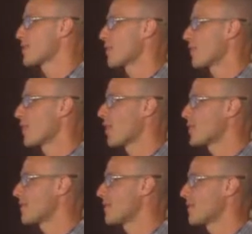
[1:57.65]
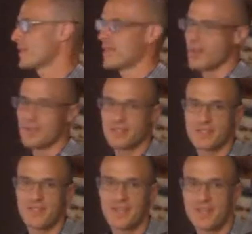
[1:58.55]
over 150
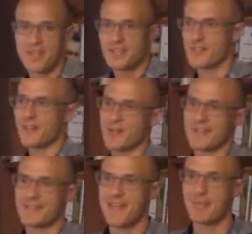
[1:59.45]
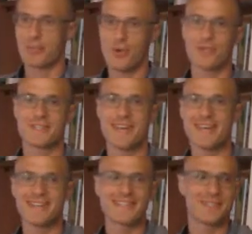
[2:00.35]
notes. So it's not bro science,